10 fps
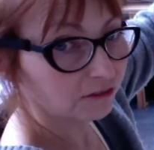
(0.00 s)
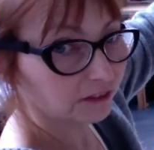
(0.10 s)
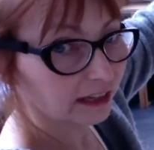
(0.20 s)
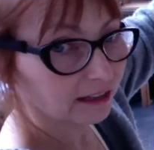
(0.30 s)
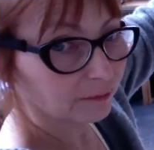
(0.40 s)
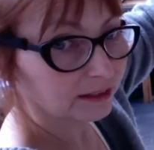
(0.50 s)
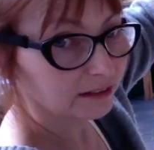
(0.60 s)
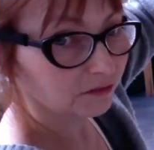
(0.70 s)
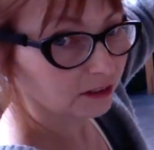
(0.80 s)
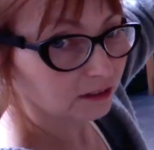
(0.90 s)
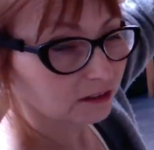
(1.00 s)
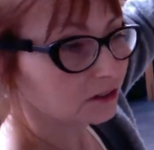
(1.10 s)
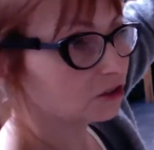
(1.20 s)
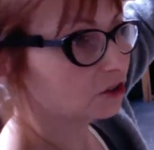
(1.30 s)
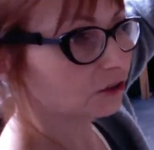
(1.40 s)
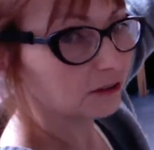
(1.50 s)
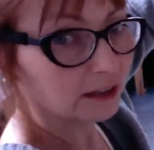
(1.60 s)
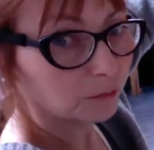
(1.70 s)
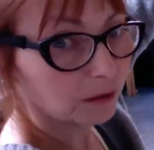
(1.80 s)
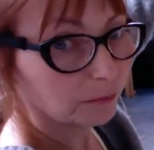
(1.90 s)
of it. Let me see if I can show you
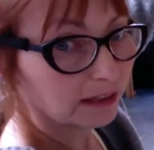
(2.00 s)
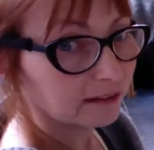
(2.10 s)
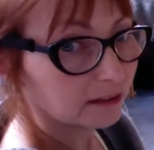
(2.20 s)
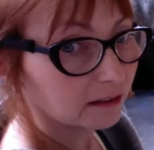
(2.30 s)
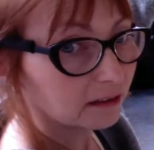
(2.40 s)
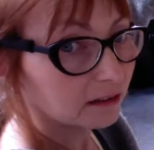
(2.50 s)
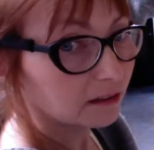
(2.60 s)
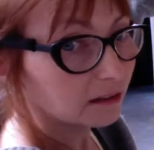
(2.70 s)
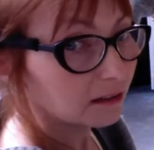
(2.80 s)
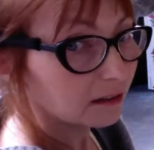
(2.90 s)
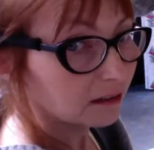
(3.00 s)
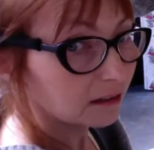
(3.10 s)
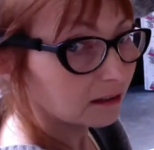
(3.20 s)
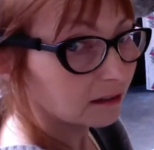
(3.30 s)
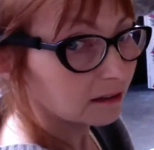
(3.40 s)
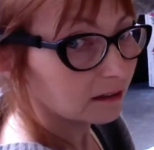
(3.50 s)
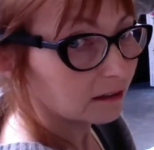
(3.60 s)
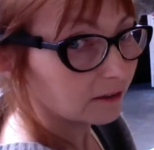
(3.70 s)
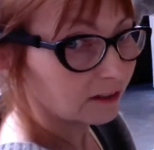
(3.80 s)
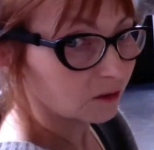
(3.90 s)
that a bit better.
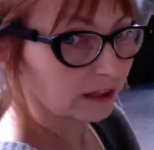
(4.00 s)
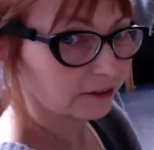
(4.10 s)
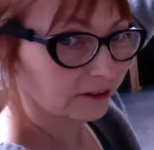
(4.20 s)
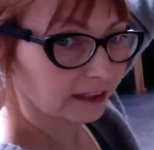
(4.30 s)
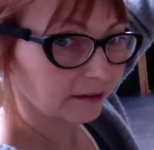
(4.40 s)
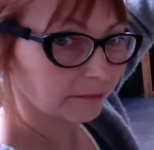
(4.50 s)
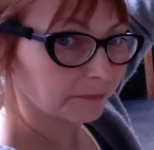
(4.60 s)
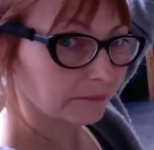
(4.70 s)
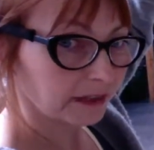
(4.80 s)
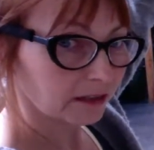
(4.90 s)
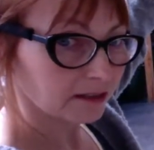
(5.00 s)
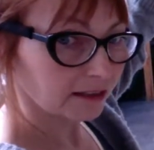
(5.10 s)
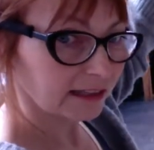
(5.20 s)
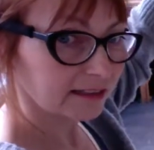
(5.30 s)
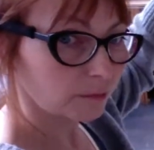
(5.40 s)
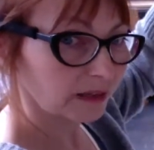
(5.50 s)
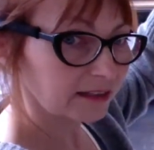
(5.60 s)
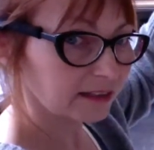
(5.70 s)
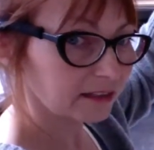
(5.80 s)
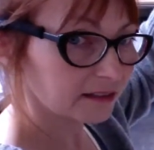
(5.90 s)
Oh, that's better, isn't it? So that's the
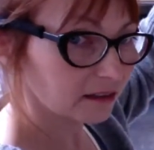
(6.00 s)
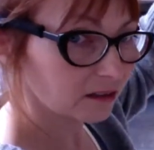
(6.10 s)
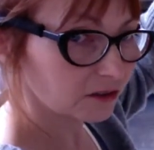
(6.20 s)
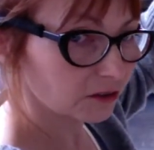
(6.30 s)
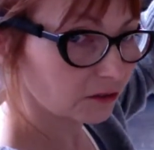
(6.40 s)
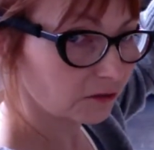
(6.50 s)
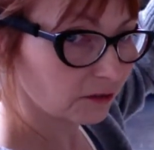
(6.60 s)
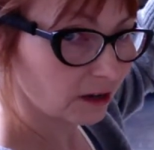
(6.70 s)
basic start of